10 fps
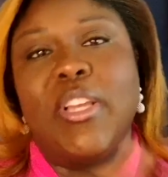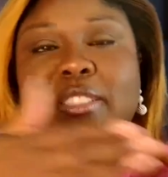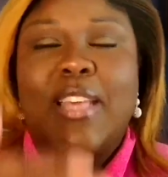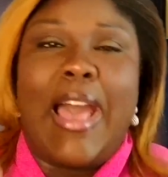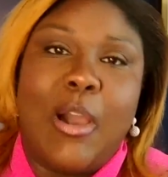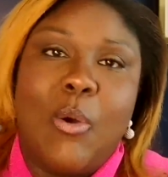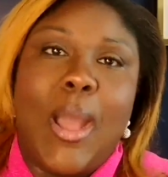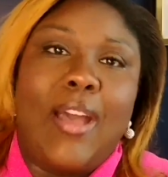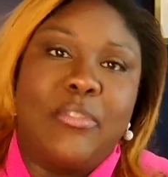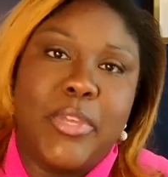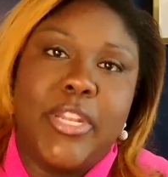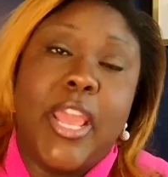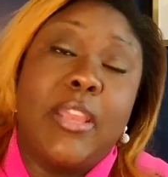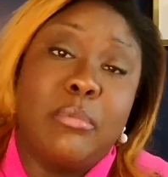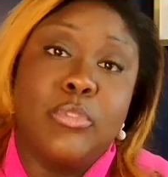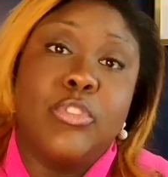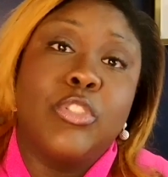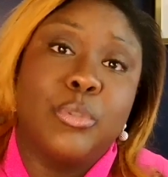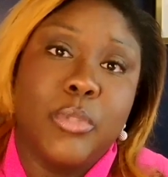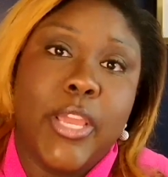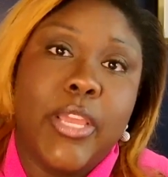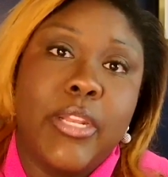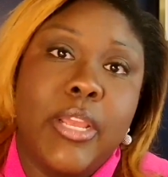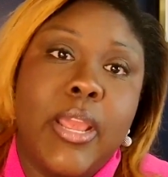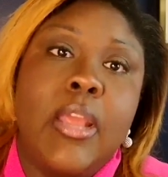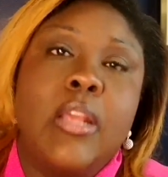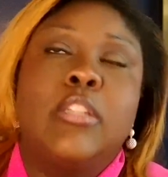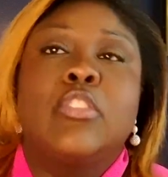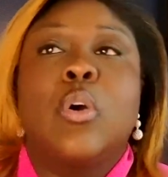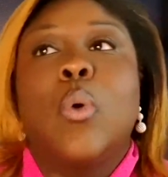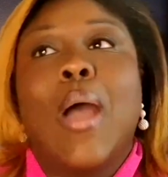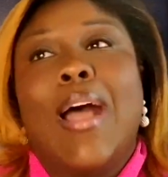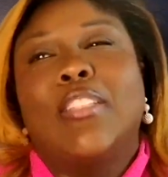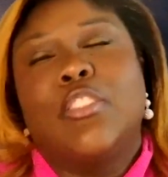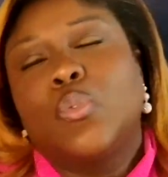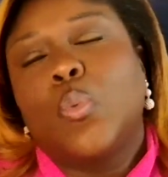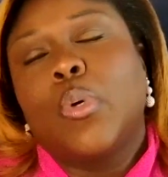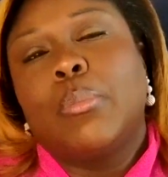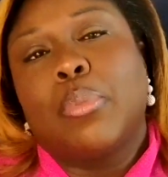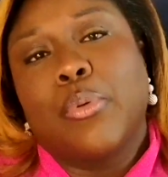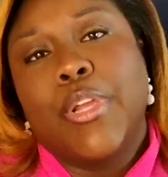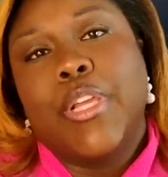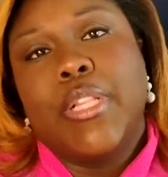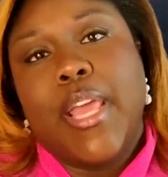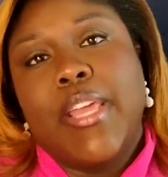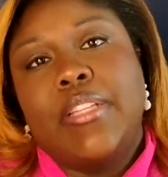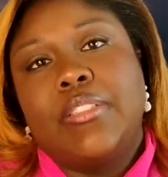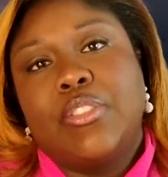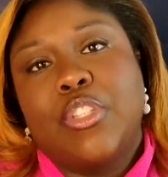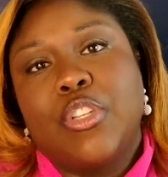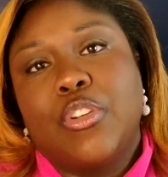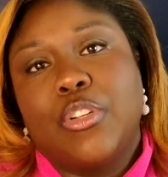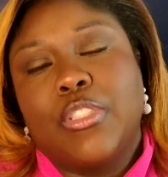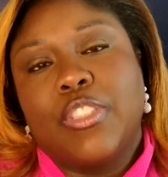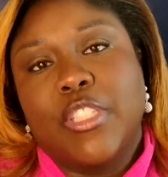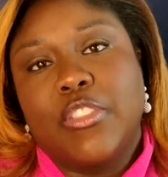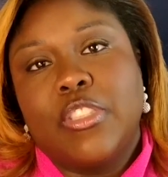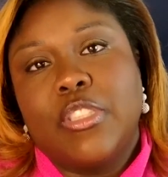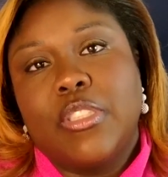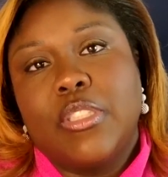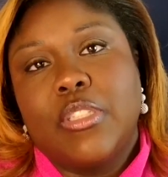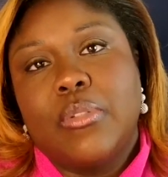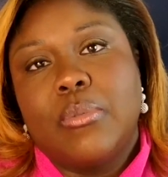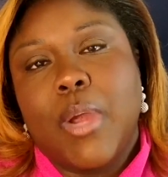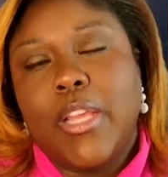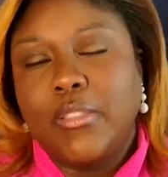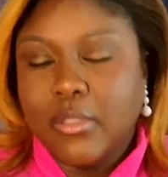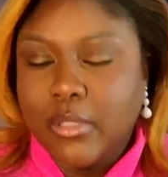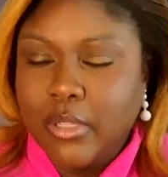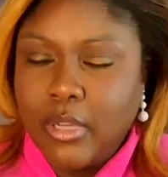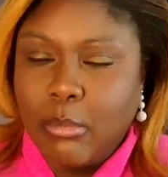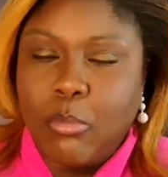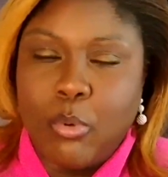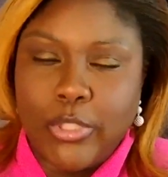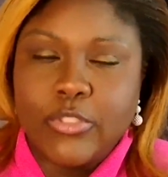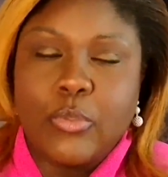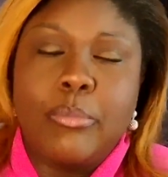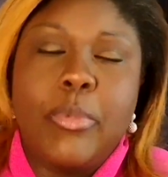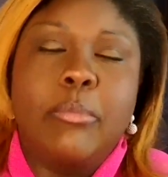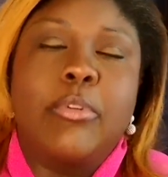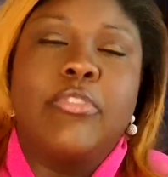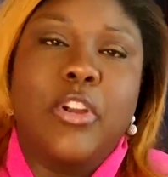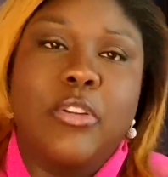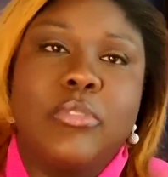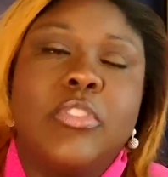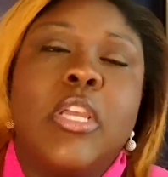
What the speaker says: is how I've been able to do that. So I just want to bring that to your attention, right? Couple points to remember. First,